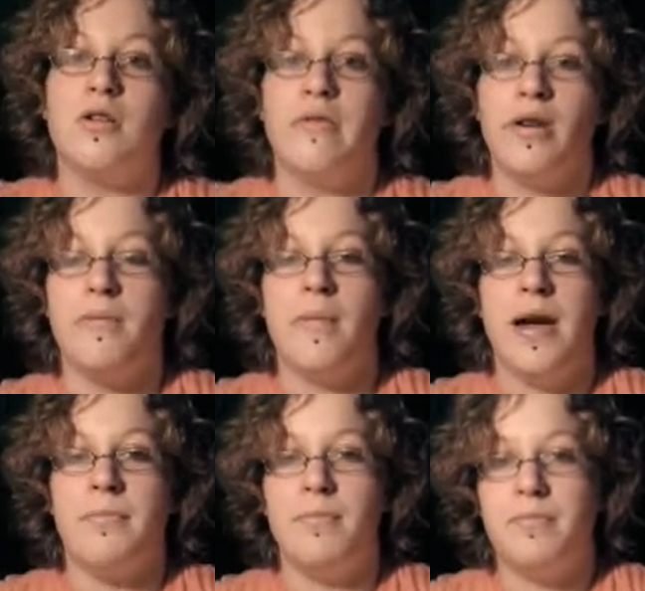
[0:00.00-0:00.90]
over
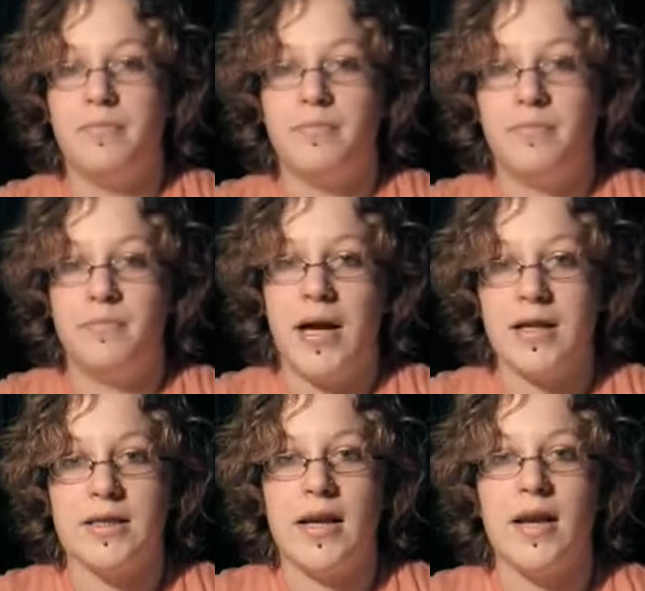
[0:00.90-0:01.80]
my
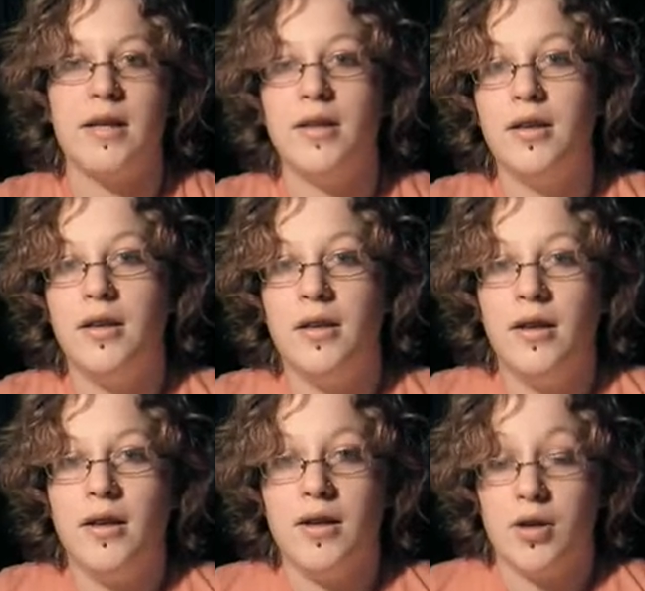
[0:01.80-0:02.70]
backside,
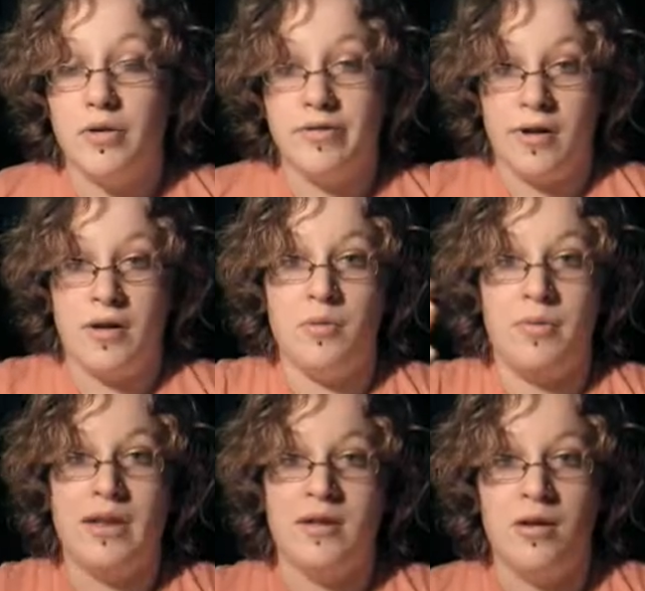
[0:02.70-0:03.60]
covering
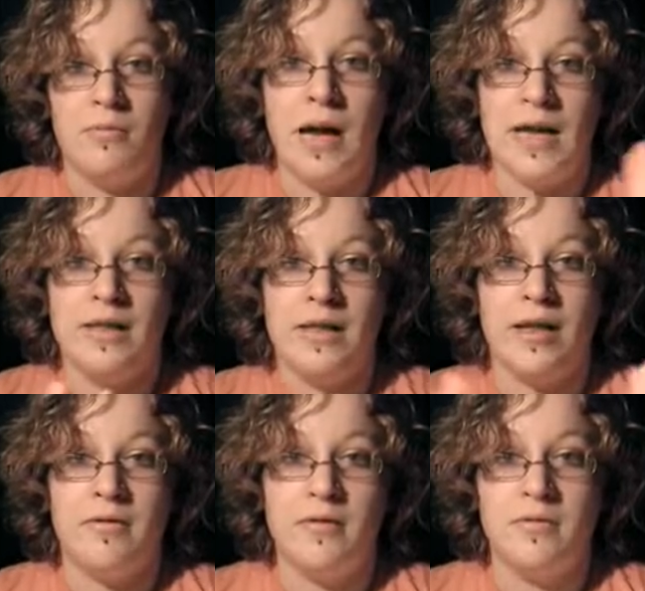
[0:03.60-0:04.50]
up this
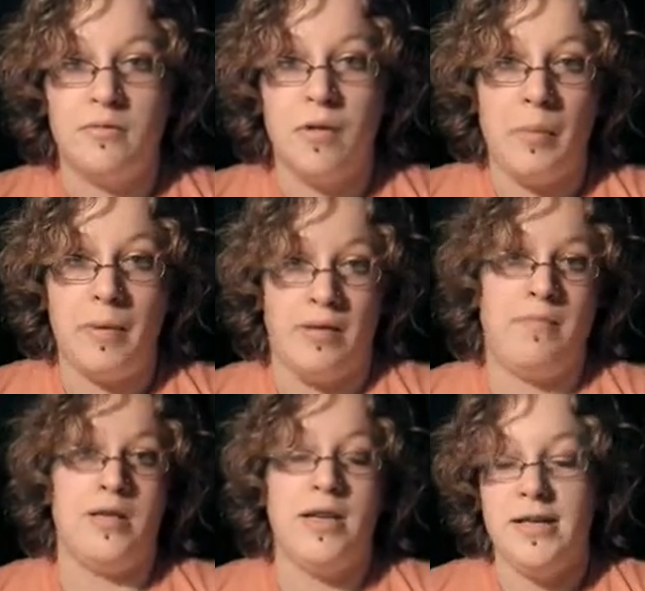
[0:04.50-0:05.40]
almighty rip
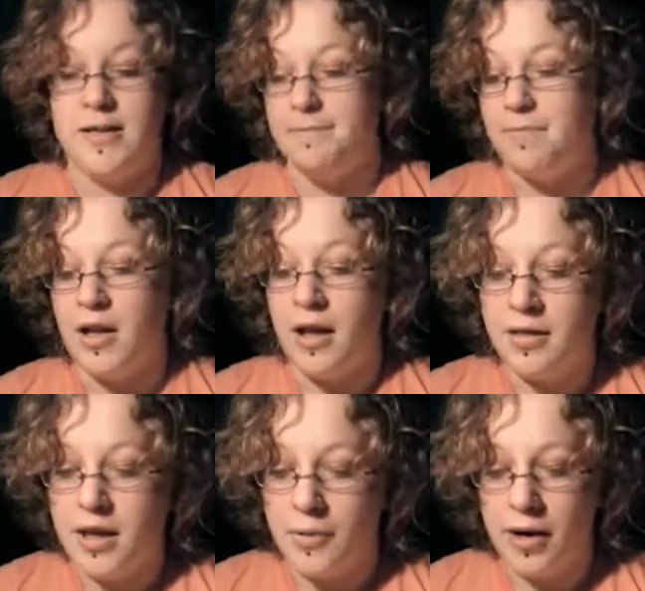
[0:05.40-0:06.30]
in my jeans,
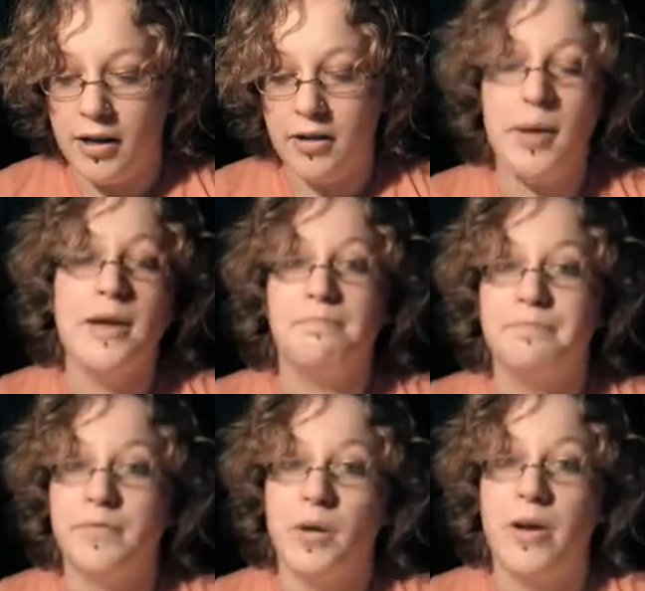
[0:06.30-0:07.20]
and they went in the bin
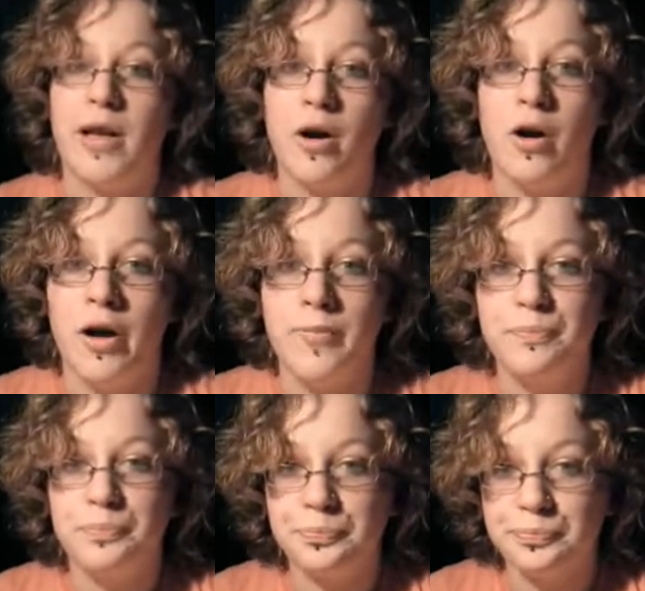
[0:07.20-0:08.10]
when I got home.